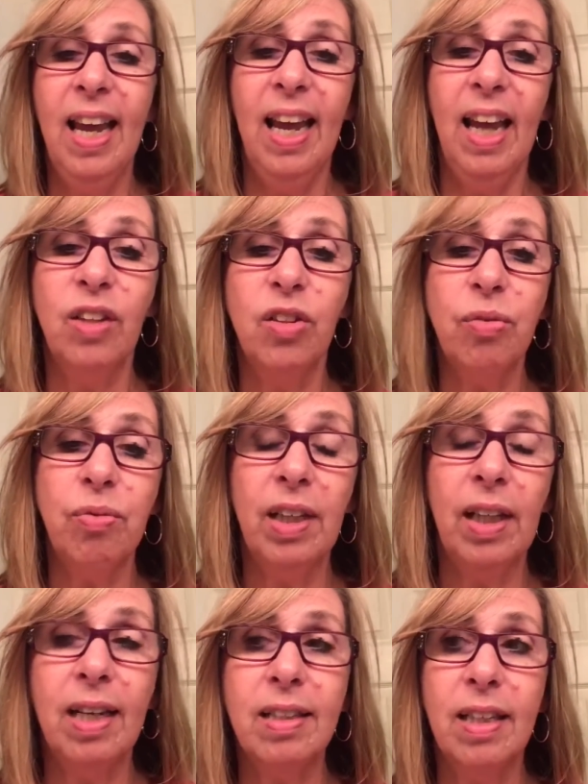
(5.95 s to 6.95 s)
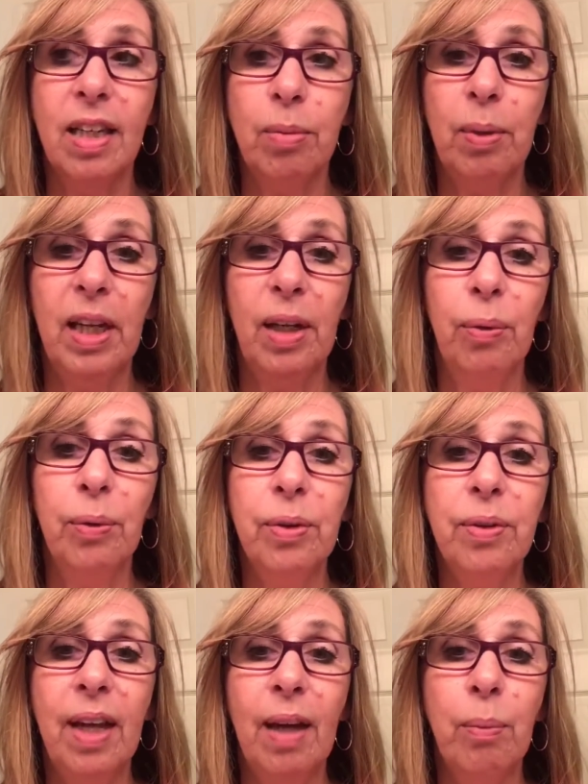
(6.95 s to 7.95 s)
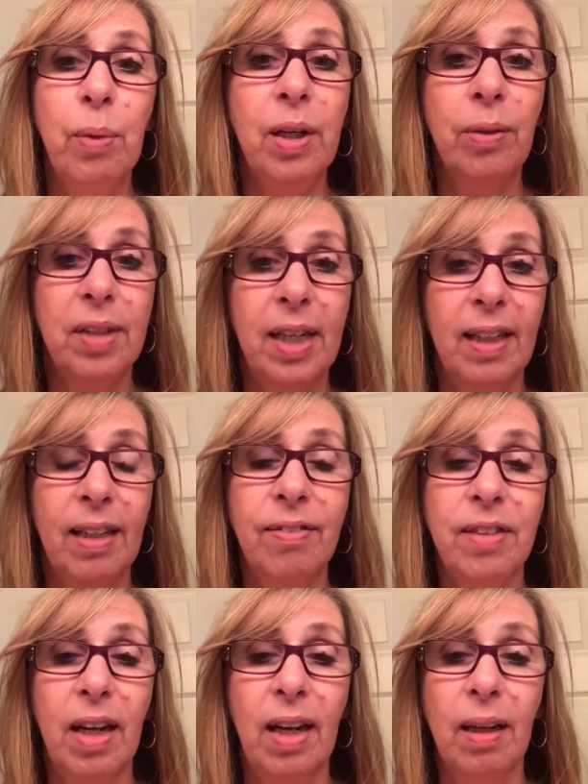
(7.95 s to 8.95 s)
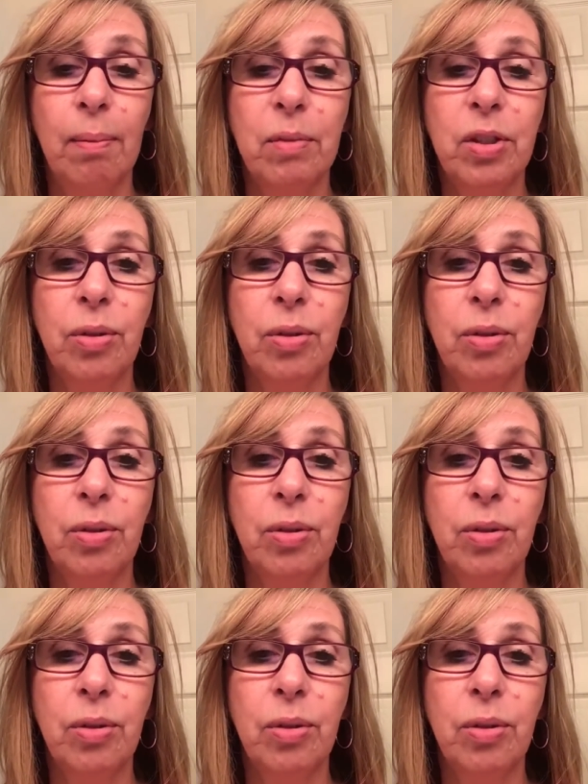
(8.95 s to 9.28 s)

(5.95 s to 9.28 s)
And just realizing as we get older that we don't take enough time